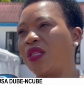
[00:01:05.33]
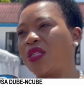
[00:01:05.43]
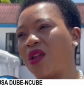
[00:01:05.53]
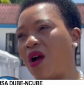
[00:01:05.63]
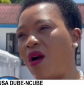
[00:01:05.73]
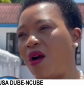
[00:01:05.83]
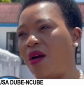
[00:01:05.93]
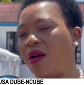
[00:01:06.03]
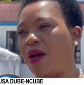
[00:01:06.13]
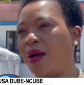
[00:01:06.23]
star
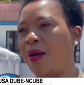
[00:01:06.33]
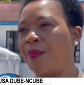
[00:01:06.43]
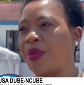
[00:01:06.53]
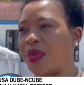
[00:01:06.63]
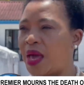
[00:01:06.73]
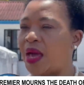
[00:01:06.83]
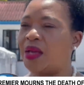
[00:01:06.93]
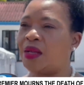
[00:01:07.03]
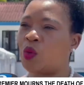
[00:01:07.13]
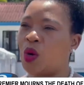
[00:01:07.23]
uh, here er
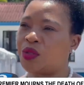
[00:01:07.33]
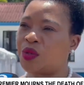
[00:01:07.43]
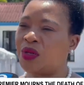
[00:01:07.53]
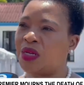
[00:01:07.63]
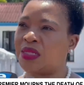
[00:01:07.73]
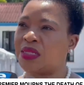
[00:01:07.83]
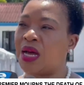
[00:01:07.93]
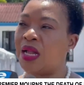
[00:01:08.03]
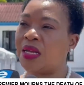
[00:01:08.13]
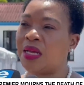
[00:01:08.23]
in
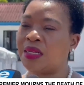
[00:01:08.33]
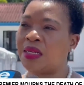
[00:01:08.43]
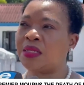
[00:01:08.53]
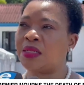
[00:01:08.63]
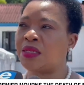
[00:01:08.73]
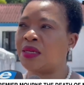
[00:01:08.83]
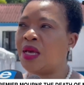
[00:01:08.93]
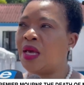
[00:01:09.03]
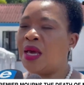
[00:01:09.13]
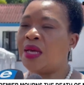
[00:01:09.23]
KwaZulu-Natal and in the
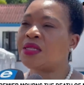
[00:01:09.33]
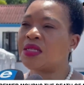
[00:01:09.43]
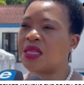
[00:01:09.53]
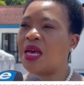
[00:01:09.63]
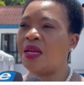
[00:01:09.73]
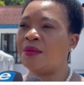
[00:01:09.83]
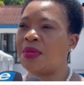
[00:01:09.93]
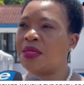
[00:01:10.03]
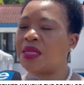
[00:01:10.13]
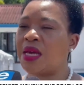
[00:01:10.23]

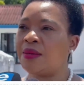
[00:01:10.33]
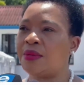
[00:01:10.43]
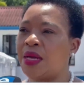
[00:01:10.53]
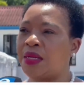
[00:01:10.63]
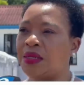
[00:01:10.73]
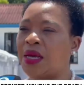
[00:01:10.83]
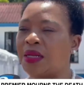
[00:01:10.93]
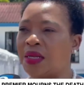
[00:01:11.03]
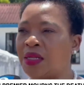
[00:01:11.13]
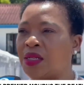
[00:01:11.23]
entertainment and, and,
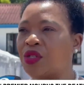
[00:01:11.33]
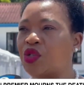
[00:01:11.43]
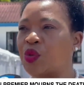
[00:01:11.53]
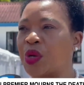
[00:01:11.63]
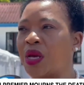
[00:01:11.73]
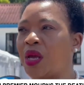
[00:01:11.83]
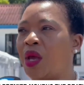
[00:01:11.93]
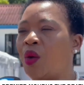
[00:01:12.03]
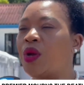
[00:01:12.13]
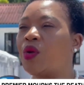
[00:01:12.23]
and, industry
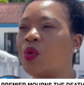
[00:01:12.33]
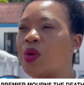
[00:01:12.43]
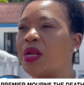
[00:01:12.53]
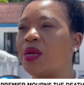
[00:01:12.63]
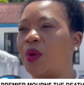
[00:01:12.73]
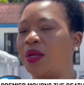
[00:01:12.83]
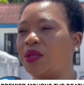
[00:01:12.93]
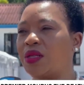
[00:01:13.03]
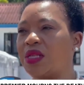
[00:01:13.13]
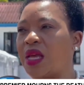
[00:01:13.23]
we really want
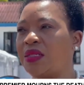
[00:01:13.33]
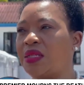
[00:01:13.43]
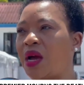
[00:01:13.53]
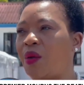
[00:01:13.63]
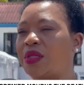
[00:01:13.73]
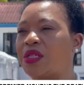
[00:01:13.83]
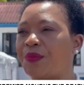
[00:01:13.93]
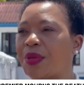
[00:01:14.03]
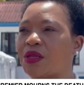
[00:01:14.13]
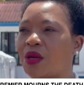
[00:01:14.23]
to send our
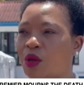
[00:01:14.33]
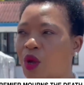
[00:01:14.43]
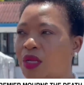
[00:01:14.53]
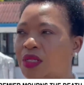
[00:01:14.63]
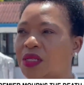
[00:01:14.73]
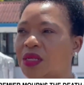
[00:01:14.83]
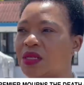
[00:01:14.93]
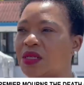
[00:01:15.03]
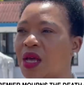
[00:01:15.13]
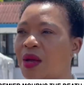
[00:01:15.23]
deepest
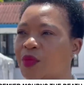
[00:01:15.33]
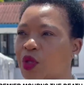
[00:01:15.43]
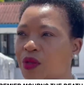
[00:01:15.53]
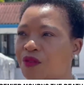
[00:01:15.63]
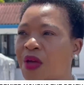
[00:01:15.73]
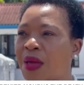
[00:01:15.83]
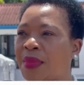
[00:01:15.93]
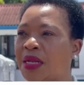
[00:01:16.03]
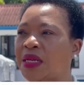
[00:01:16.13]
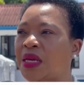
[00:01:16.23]
condolences um, to the
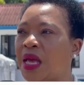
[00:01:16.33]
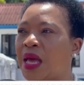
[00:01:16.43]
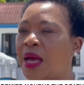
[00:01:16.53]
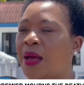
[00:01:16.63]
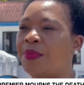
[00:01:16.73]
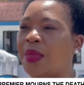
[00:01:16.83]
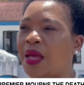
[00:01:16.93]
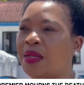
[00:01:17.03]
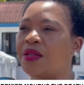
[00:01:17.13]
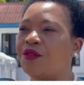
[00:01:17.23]
family um,
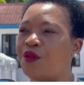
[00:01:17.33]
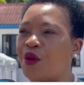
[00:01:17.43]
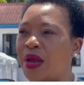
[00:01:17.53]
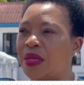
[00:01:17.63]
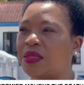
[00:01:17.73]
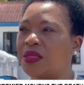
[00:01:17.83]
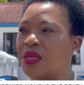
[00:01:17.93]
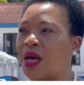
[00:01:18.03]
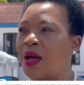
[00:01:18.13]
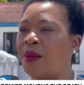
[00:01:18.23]
and the
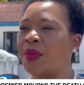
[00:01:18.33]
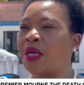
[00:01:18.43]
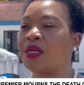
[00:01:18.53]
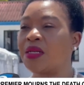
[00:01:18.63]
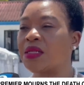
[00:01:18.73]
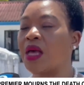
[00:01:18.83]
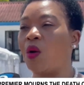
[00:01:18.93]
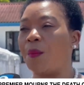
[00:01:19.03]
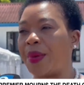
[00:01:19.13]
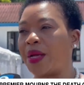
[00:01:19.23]
friends um, it is
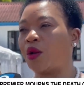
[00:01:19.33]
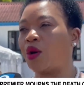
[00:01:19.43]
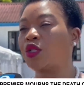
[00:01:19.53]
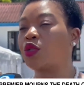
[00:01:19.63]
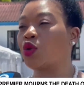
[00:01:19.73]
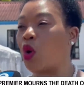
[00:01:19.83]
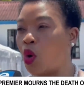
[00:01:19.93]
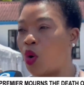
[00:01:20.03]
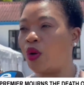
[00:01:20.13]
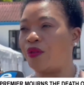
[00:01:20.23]
our big loss to
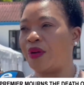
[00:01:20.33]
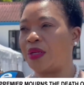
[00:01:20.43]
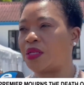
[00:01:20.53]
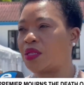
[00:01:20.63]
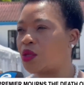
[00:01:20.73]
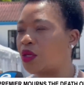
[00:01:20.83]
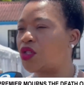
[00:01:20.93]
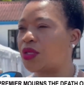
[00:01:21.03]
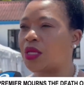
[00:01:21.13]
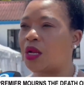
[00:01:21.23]
all of us it's not
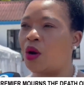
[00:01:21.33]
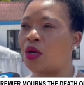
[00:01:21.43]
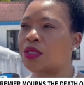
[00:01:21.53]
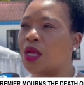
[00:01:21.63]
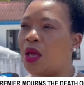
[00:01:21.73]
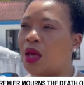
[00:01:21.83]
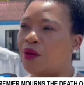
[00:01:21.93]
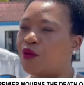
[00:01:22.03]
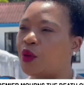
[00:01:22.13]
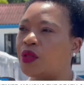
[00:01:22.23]
just a loss
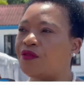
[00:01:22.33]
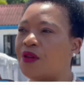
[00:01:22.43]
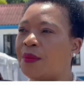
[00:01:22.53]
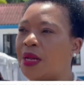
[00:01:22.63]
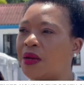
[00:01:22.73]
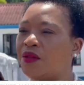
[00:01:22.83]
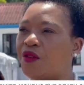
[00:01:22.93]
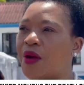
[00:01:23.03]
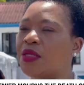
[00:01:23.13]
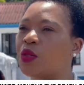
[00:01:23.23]
uh, for the family and
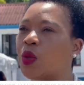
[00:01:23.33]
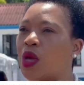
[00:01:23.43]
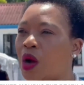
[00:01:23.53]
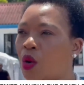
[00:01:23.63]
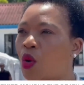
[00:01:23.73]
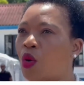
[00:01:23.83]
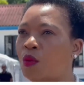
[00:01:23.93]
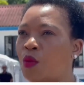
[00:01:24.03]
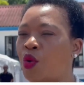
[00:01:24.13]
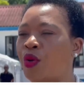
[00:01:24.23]
friends we are all
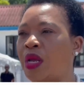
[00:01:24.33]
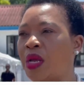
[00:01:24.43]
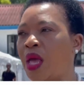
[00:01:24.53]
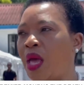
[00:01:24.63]
mourning